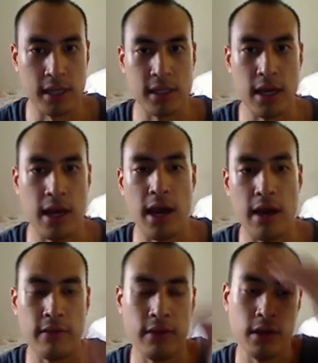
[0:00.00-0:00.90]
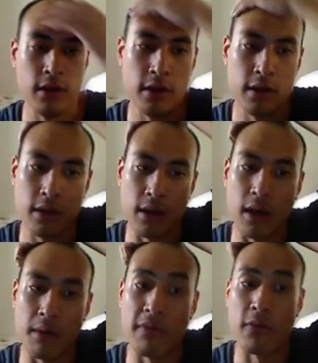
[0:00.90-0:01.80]
I have.
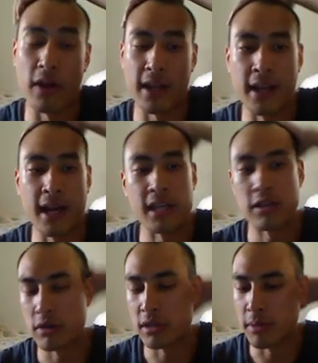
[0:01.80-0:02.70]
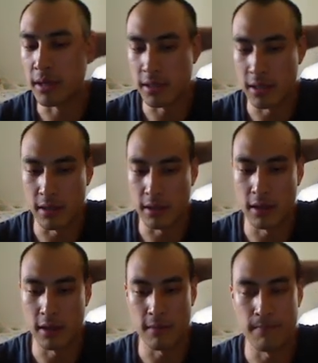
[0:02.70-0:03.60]
before I can cast certain spells again,
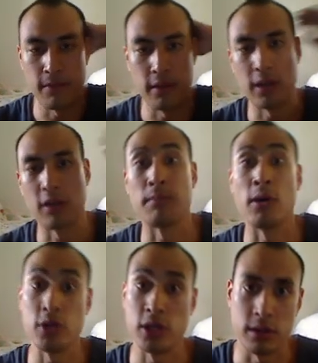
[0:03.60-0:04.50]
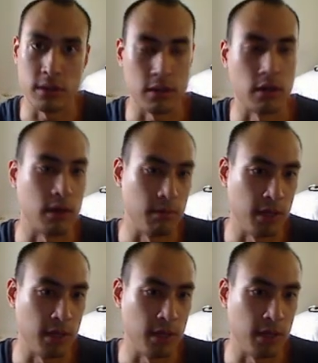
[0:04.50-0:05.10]
like your potions are going to be on